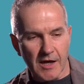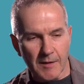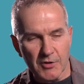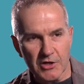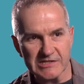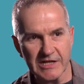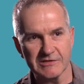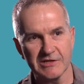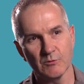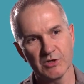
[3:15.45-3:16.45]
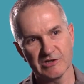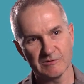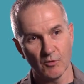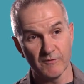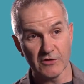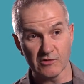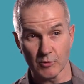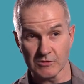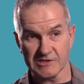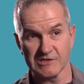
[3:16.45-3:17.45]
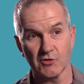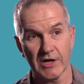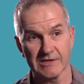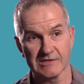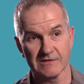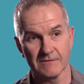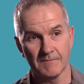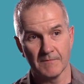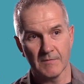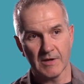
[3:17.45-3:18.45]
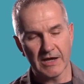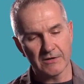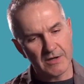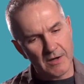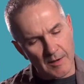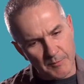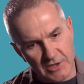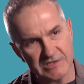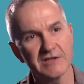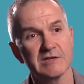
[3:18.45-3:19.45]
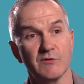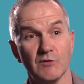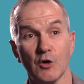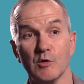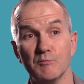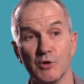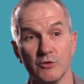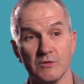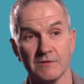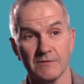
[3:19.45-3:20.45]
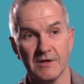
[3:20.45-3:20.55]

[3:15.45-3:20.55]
a personality which is more vulnerable to stress and a personality with lower mood.